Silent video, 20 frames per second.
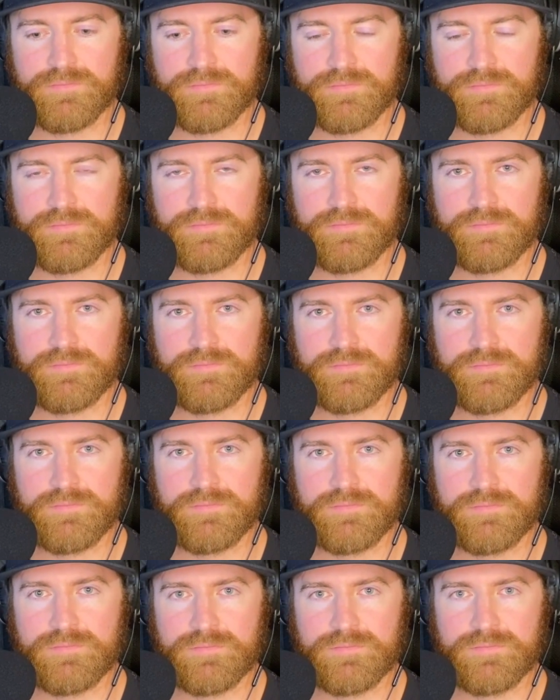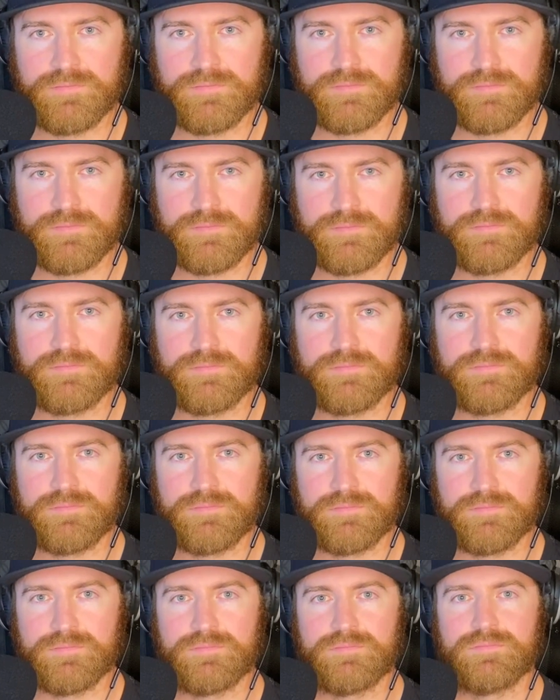
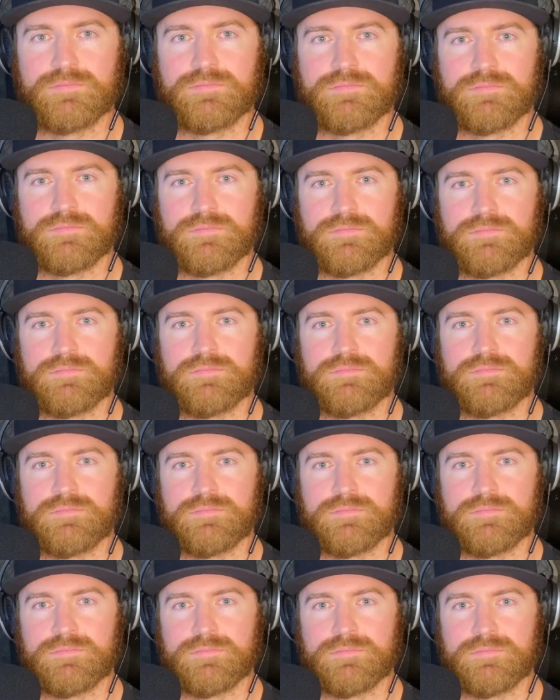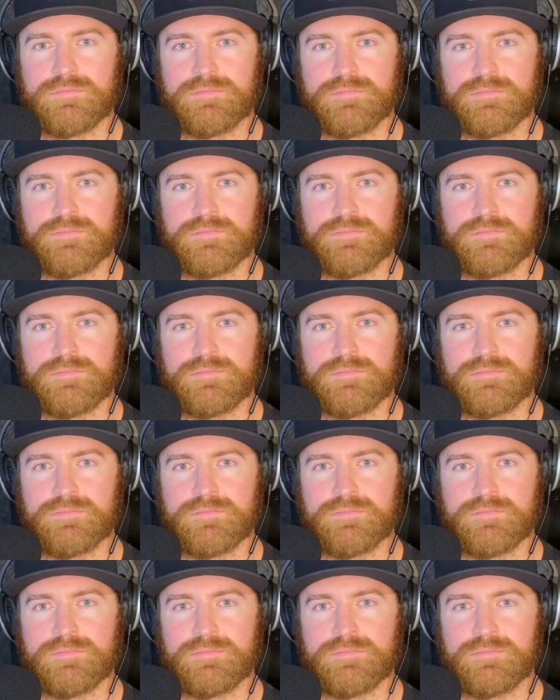(not speaking)